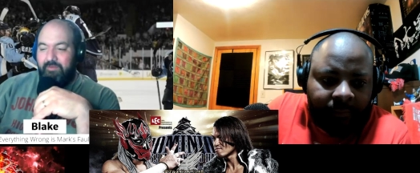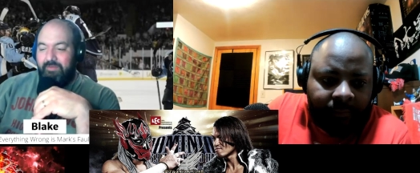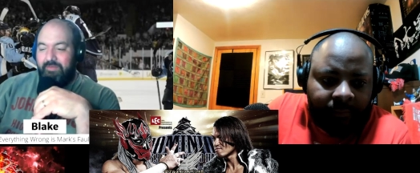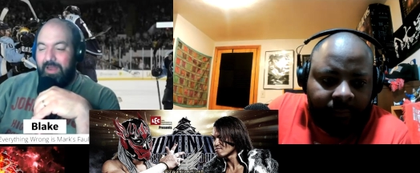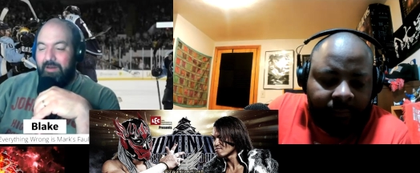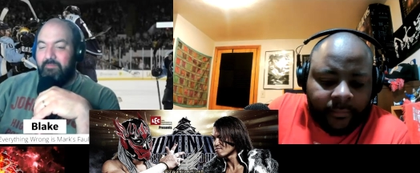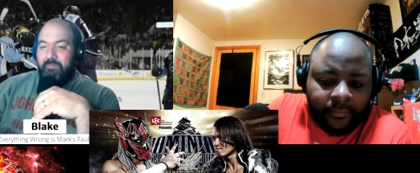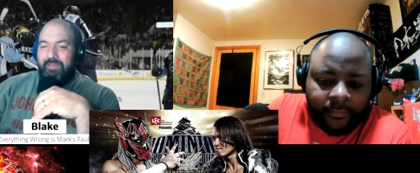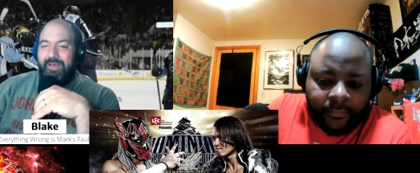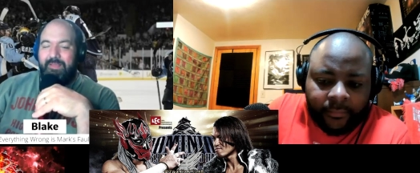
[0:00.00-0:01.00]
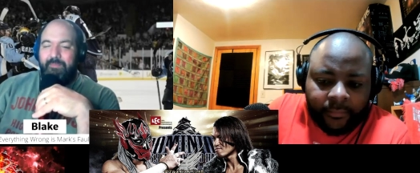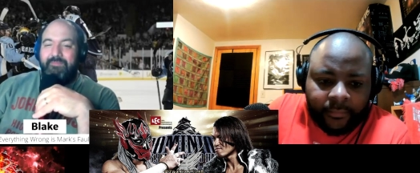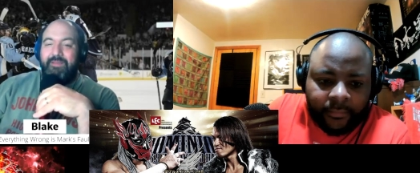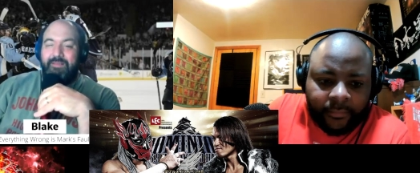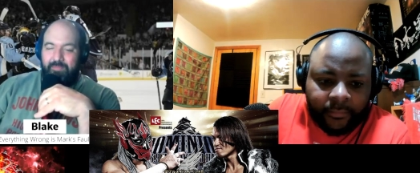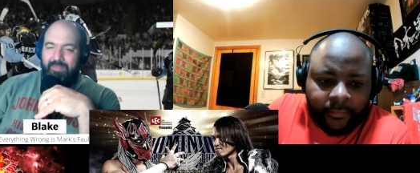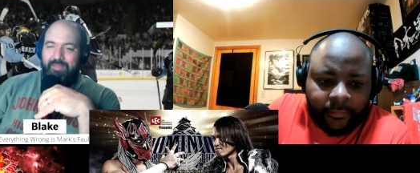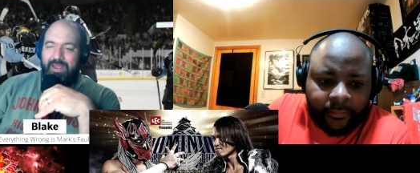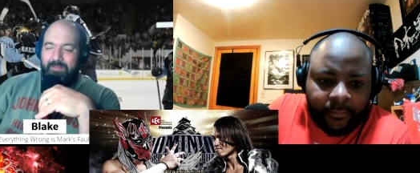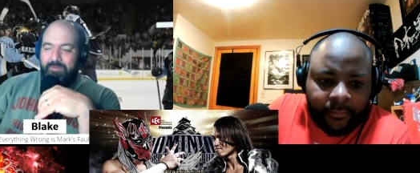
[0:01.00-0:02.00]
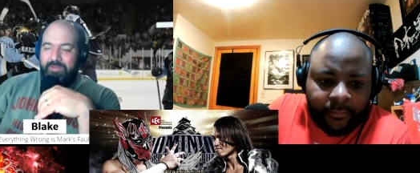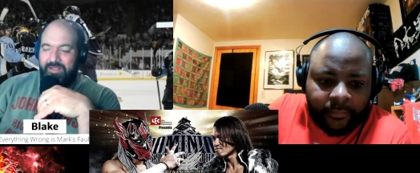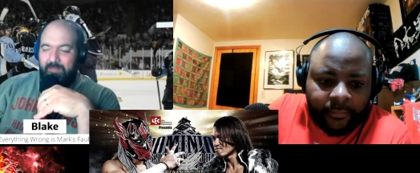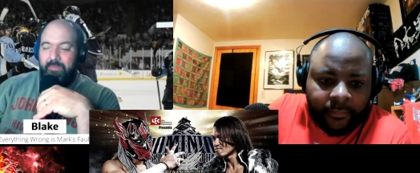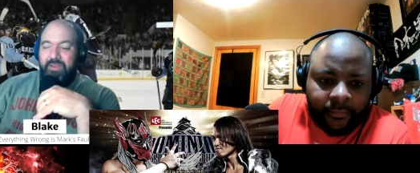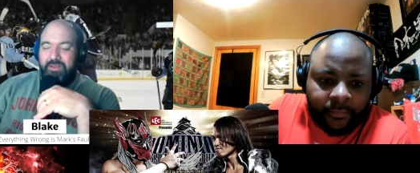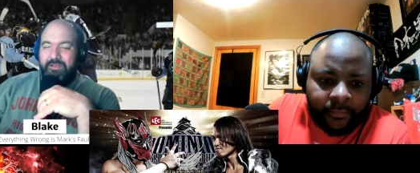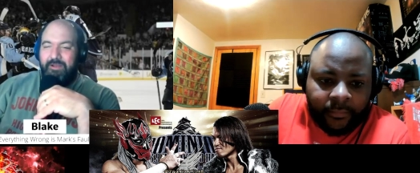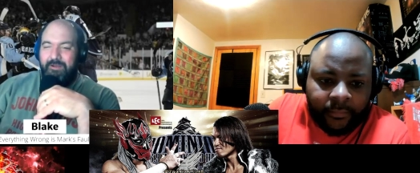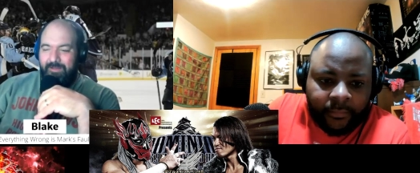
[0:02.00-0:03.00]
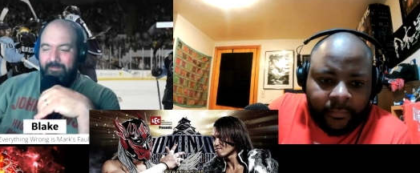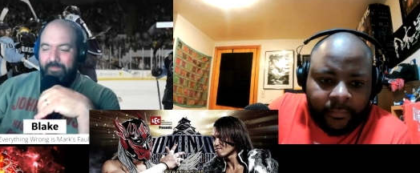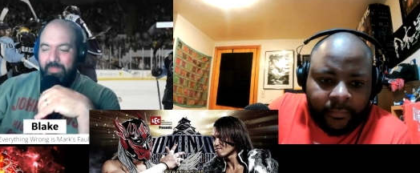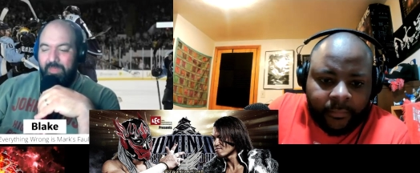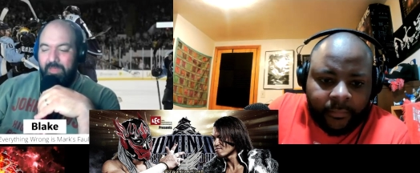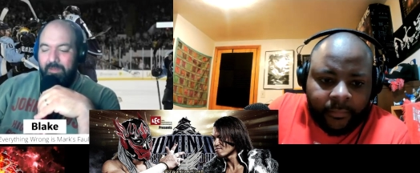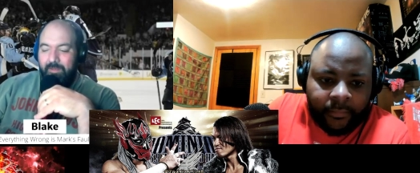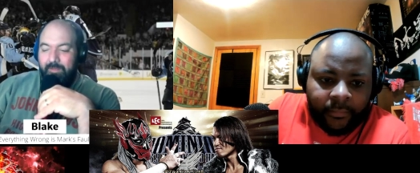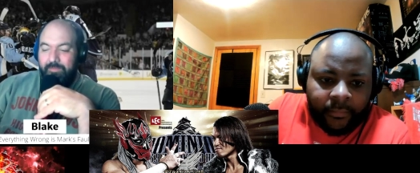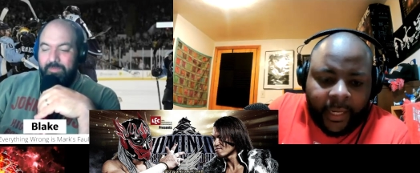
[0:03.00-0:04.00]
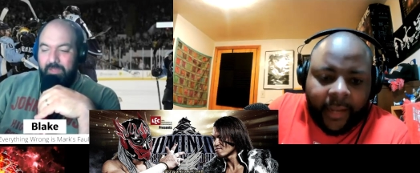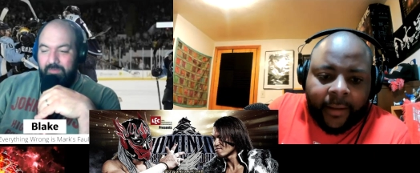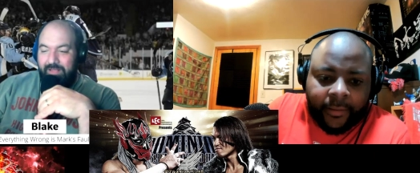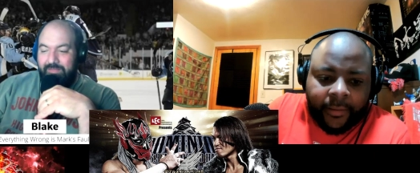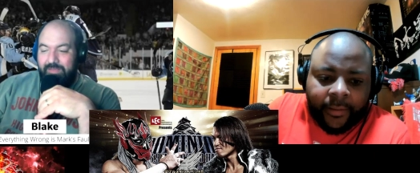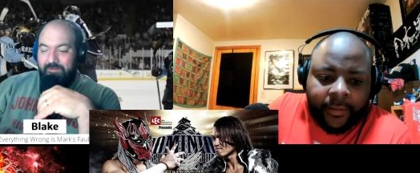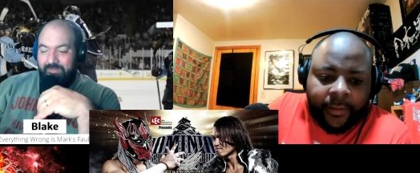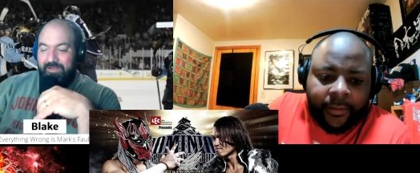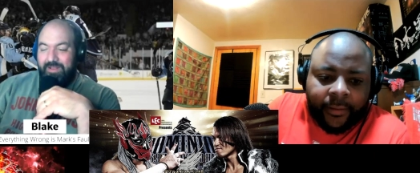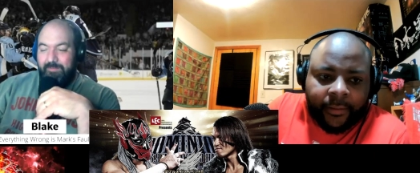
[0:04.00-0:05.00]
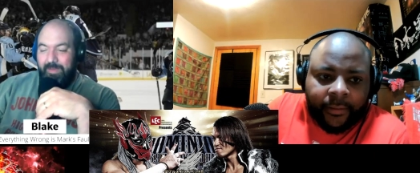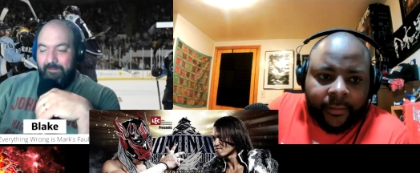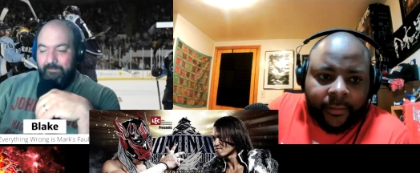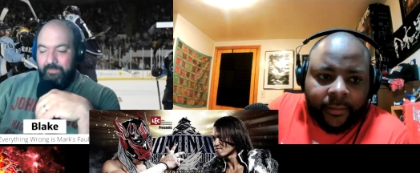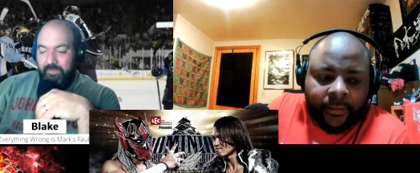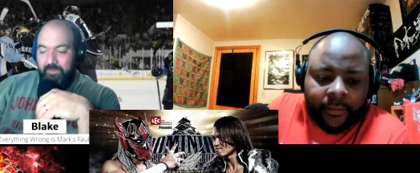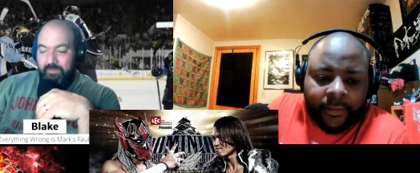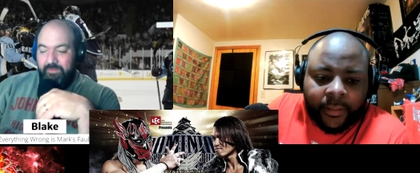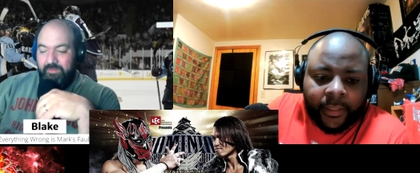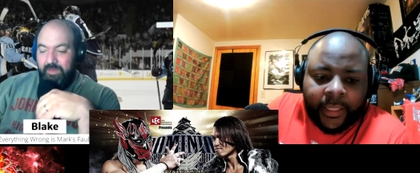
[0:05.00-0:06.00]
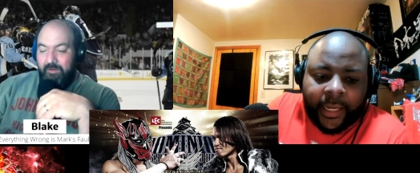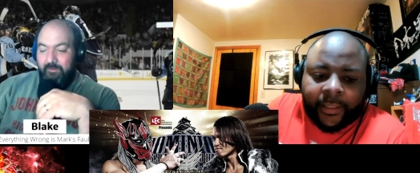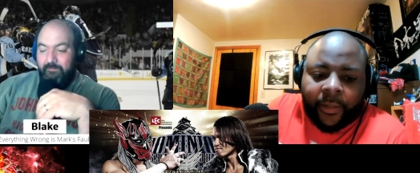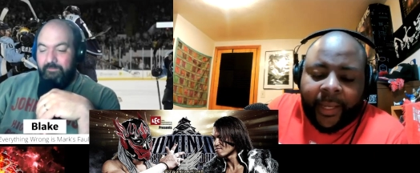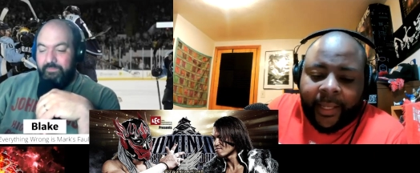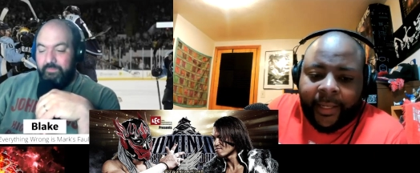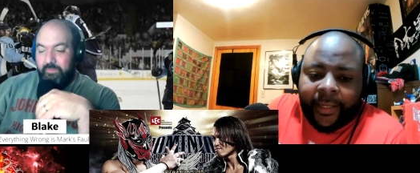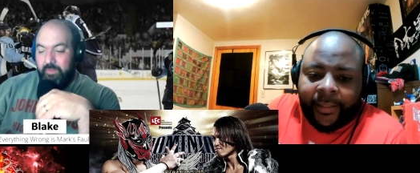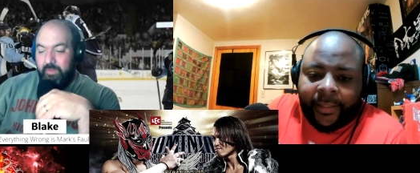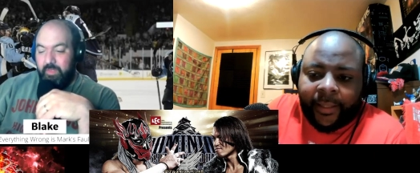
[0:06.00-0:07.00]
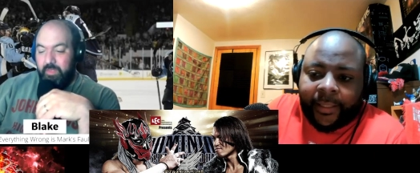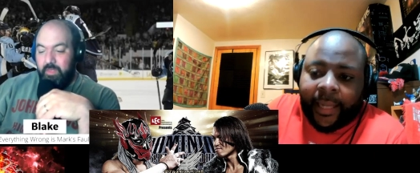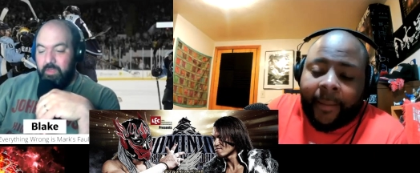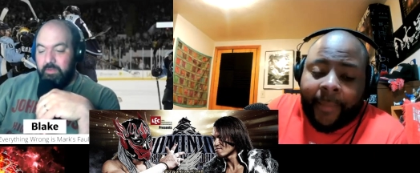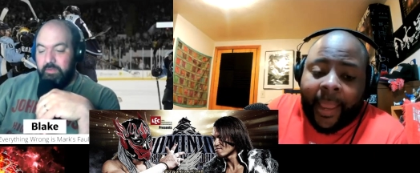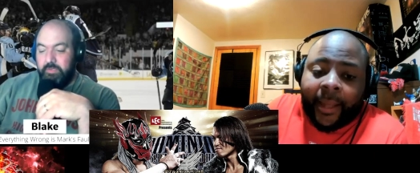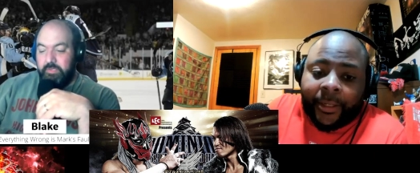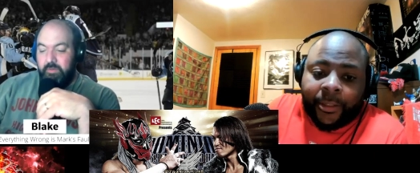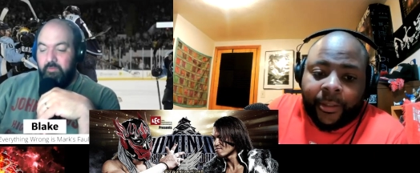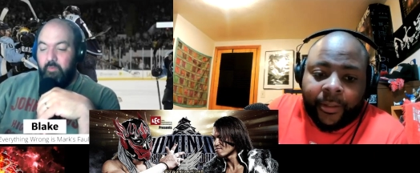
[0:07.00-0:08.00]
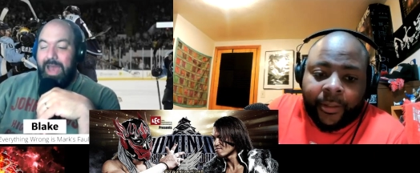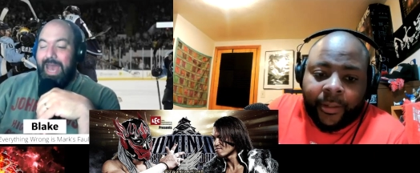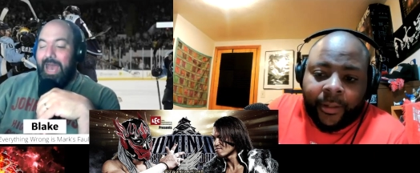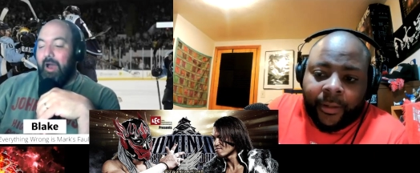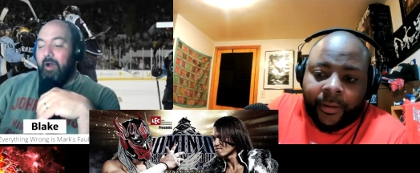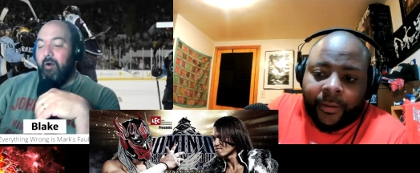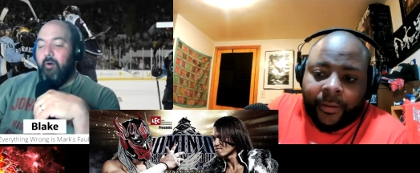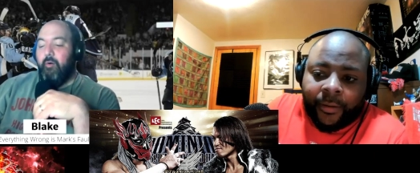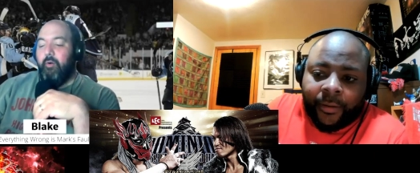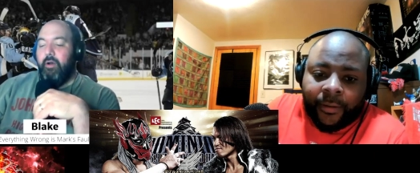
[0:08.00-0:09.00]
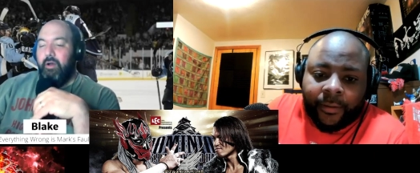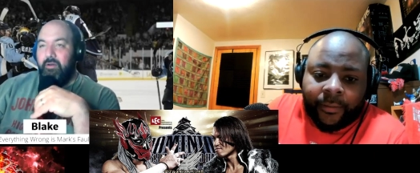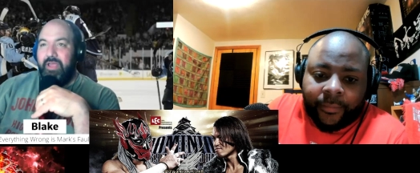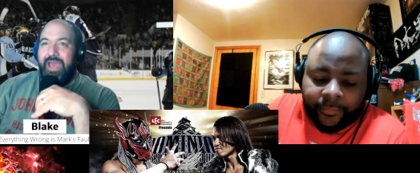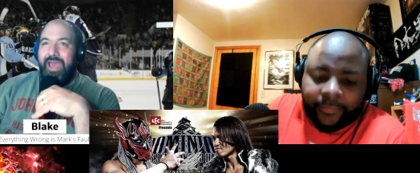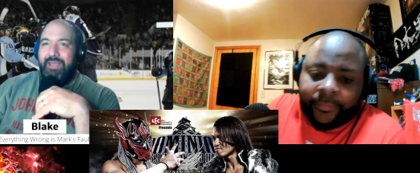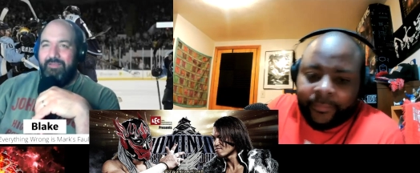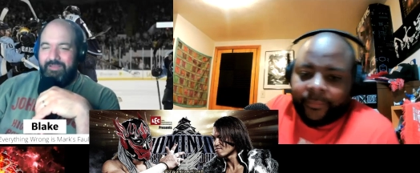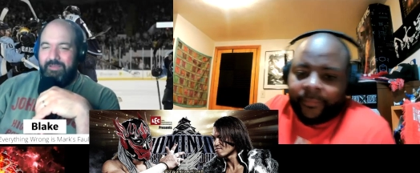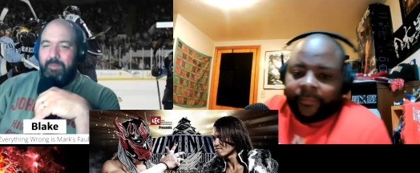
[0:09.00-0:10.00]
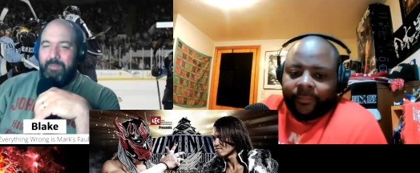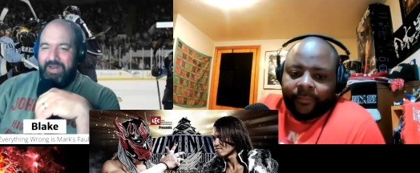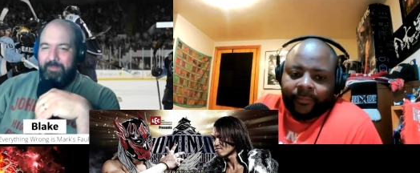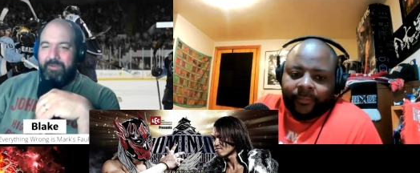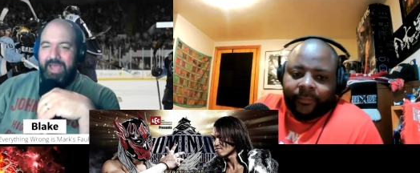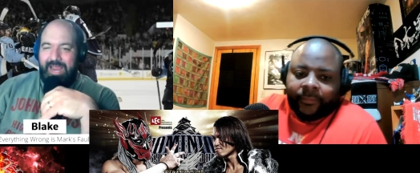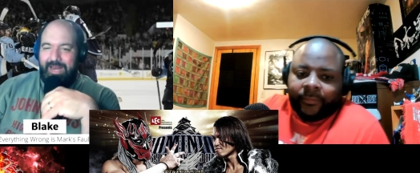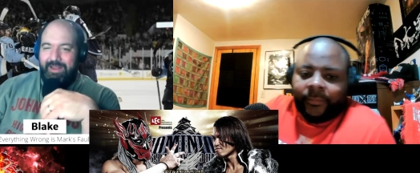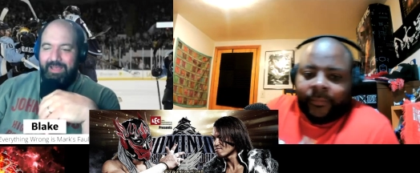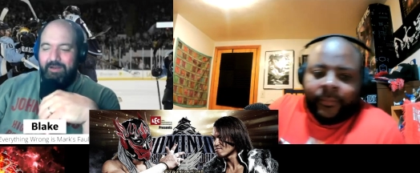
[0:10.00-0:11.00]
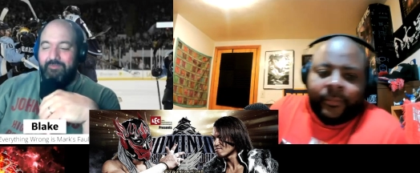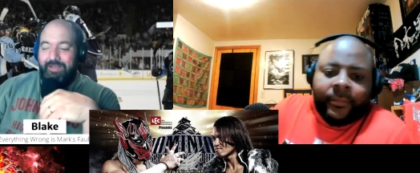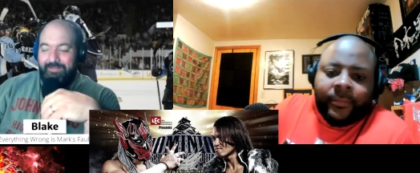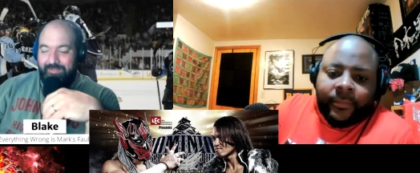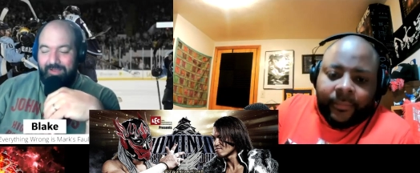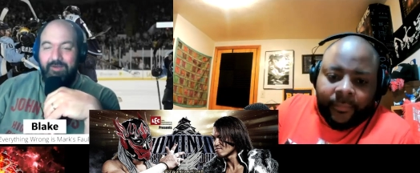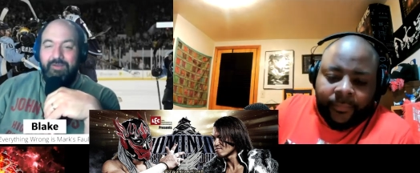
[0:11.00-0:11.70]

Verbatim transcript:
Speaker 1: interesting. I don't remember the last time they've done something like that, I especially on a Dominion card. Yeah, that's interesting to me.
Speaker 2: So, yeah, so it is the top match
Speaker 1: Wow. Okay. This is gonna be match number nine. Interesting. Mm-hmm.